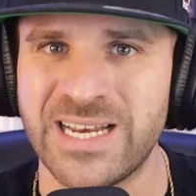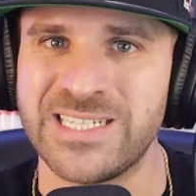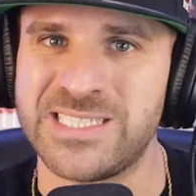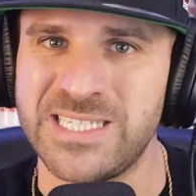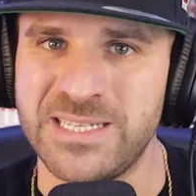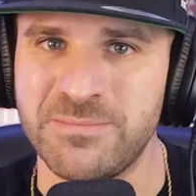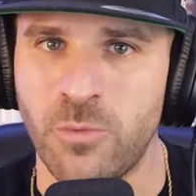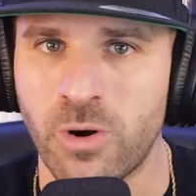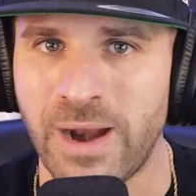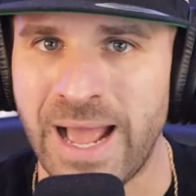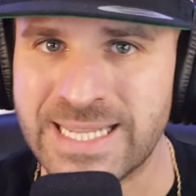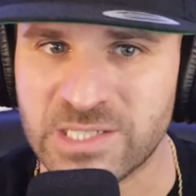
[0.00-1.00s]
kind of seen
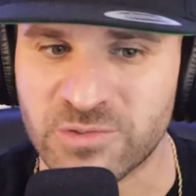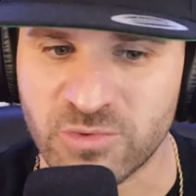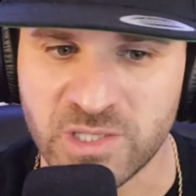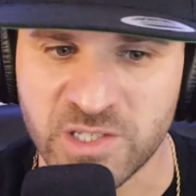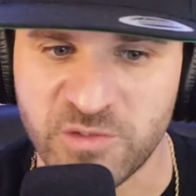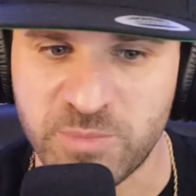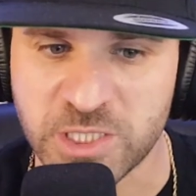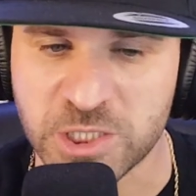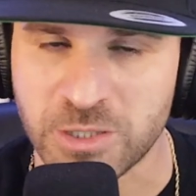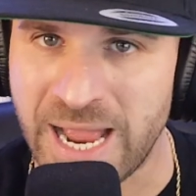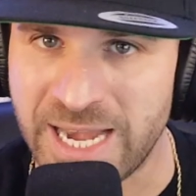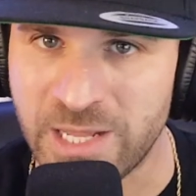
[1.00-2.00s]
more as a relief
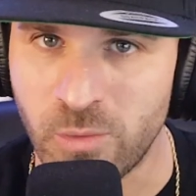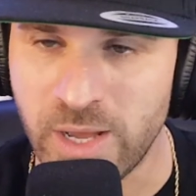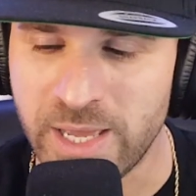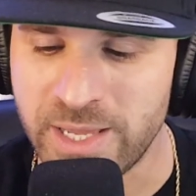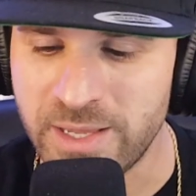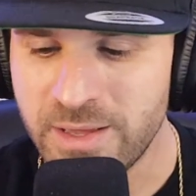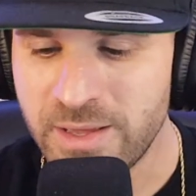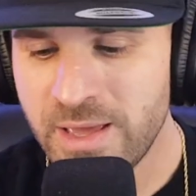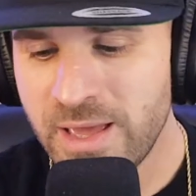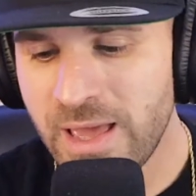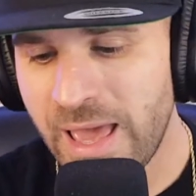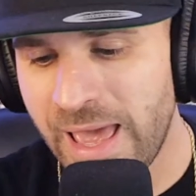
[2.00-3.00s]
pitcher anyway.
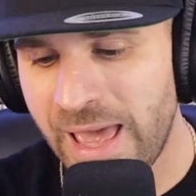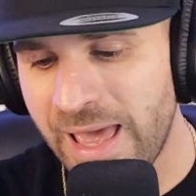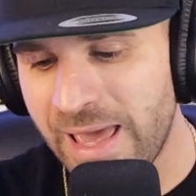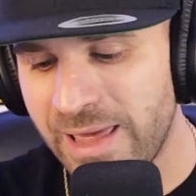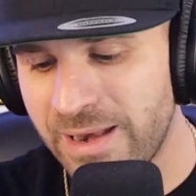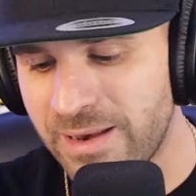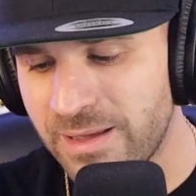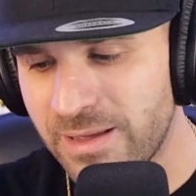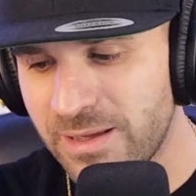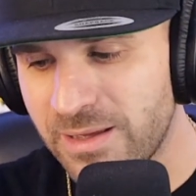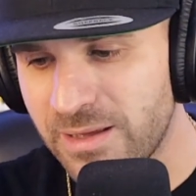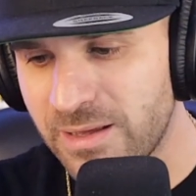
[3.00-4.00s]
And
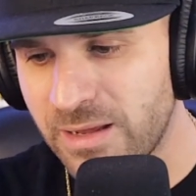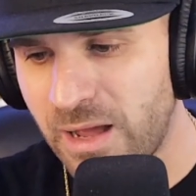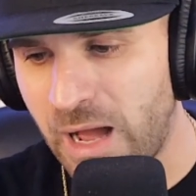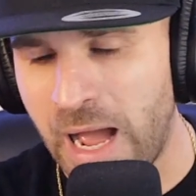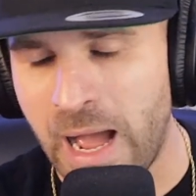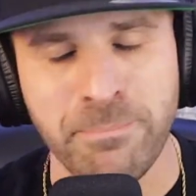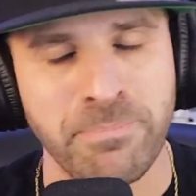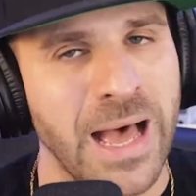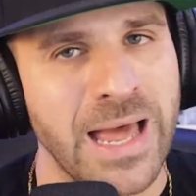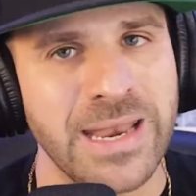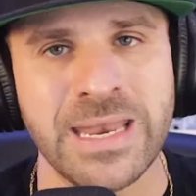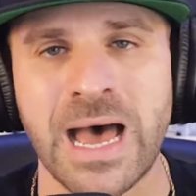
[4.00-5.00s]
I'm
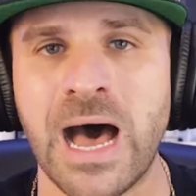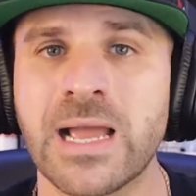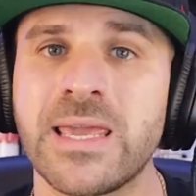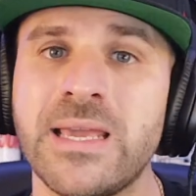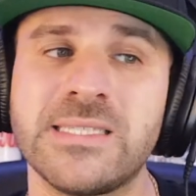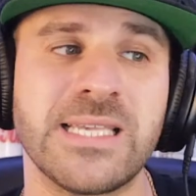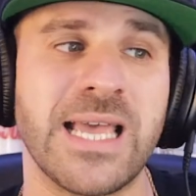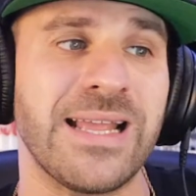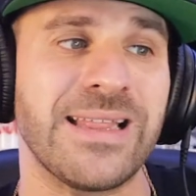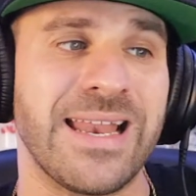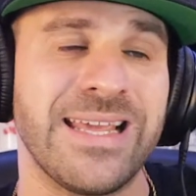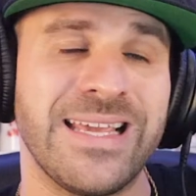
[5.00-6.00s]
not knocking
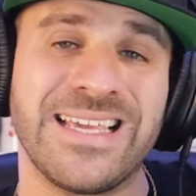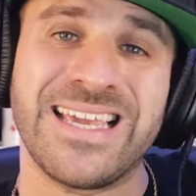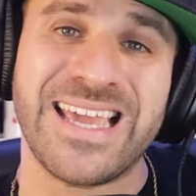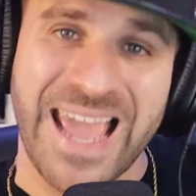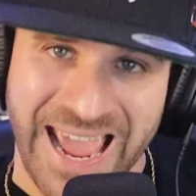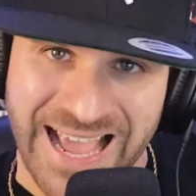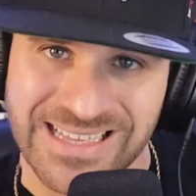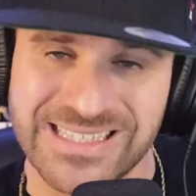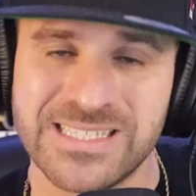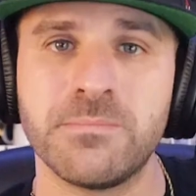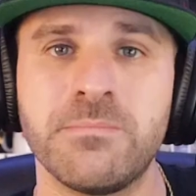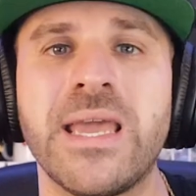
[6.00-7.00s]
saying that he
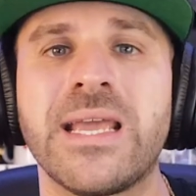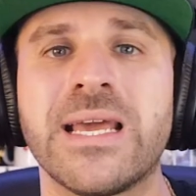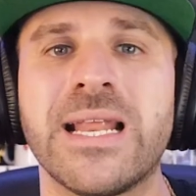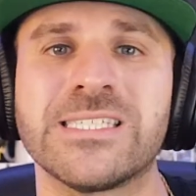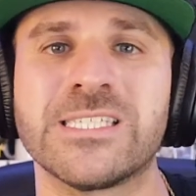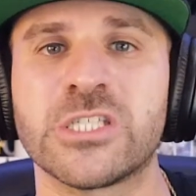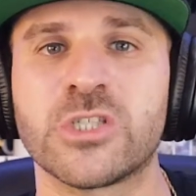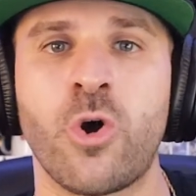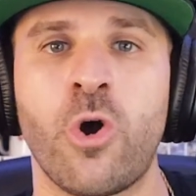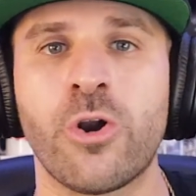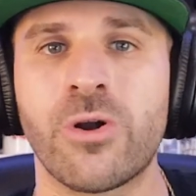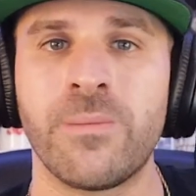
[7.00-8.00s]
can't make it as a
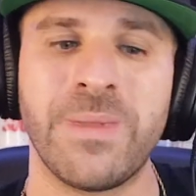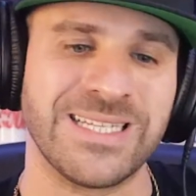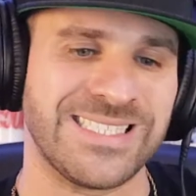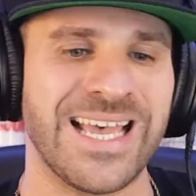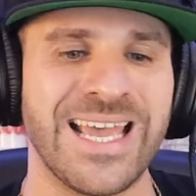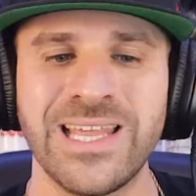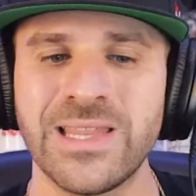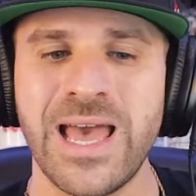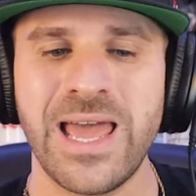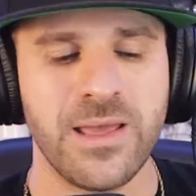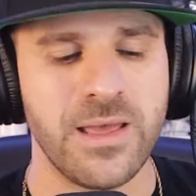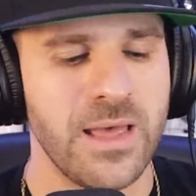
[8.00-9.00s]
starter. I'm not saying
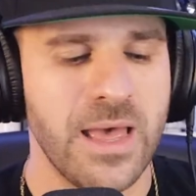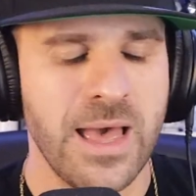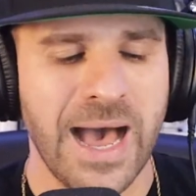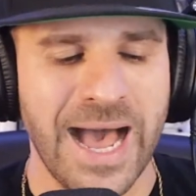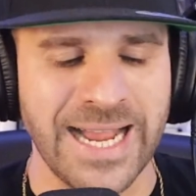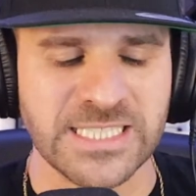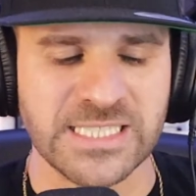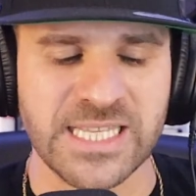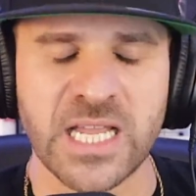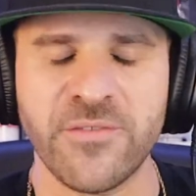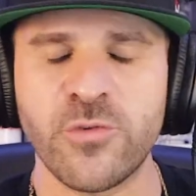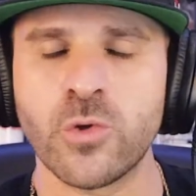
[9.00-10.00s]
that. I just
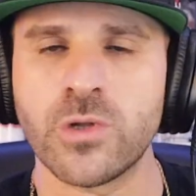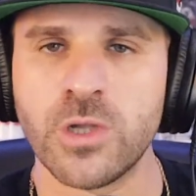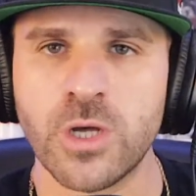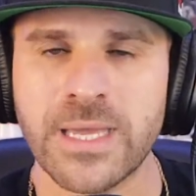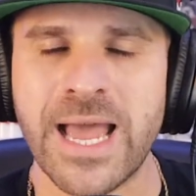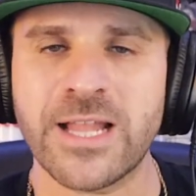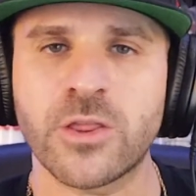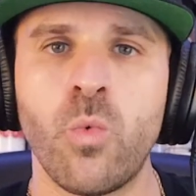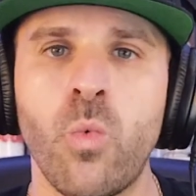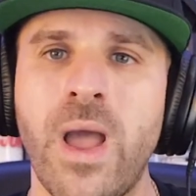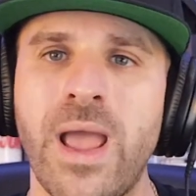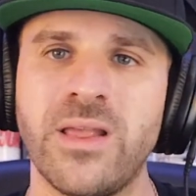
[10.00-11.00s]
think if you look at
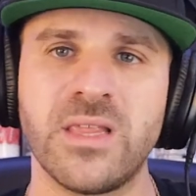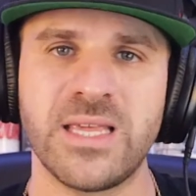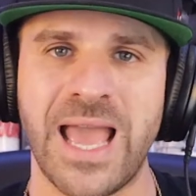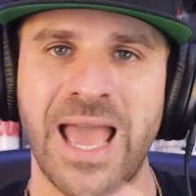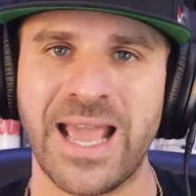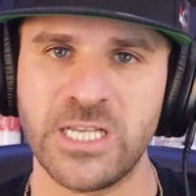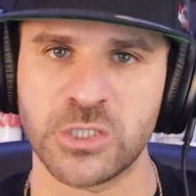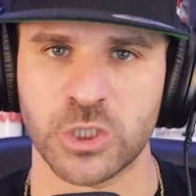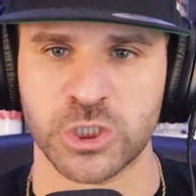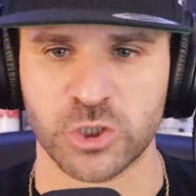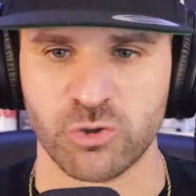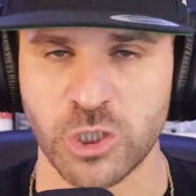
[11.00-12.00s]
the way the Yankees
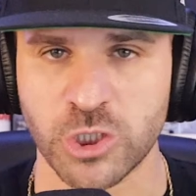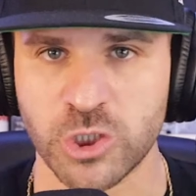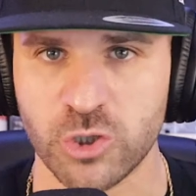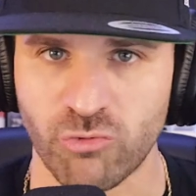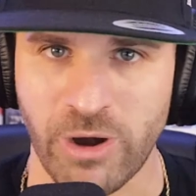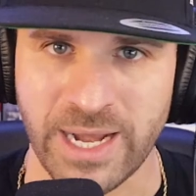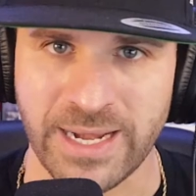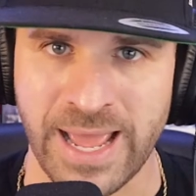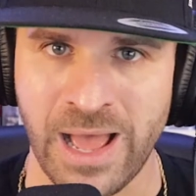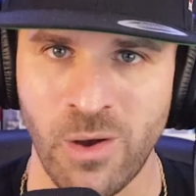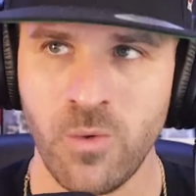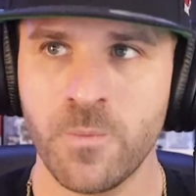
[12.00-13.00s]
are structured right
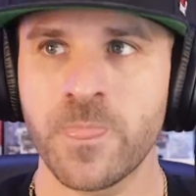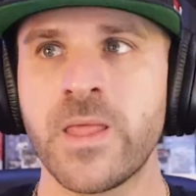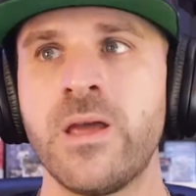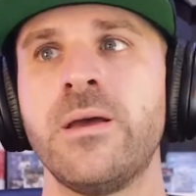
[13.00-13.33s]
now,